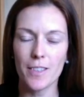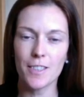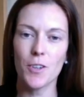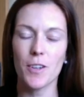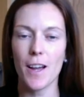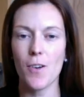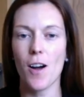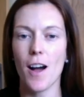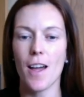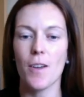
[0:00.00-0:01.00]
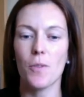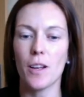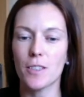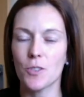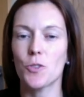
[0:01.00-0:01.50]
So now I'd
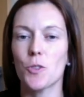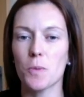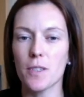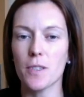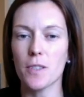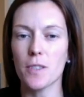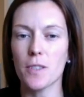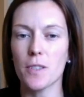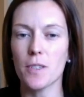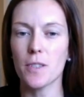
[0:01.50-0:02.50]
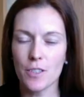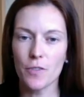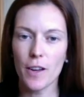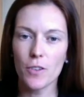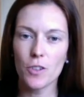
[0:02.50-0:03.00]
like to introduce myself as the
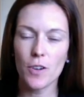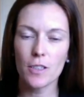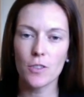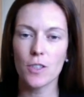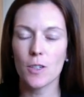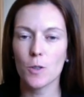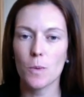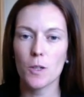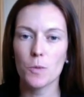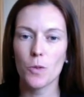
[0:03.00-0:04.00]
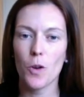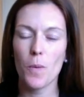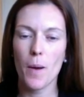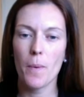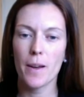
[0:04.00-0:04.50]
founder and director of Tungsten Management Group,
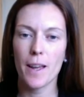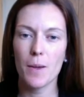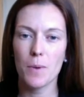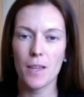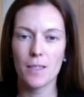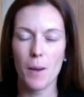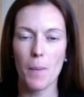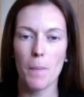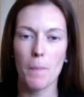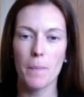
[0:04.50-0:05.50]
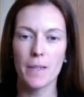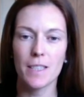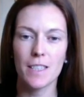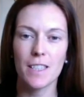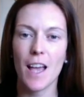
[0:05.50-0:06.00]
and my name is
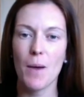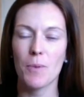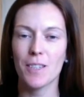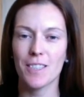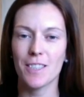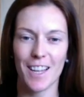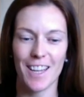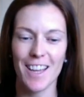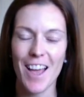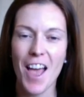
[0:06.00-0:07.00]
Mrs. Emma Sulley.